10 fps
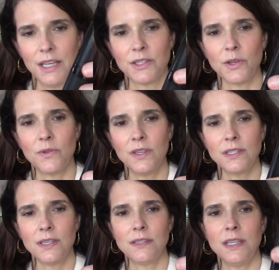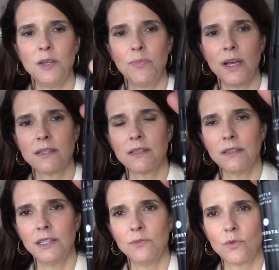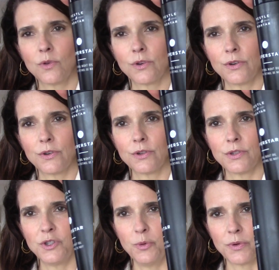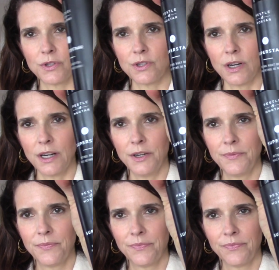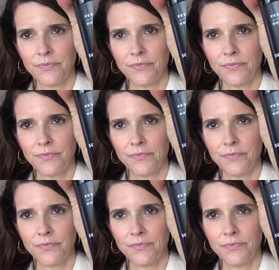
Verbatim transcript: So this is the Pestle and Mortar Superstar,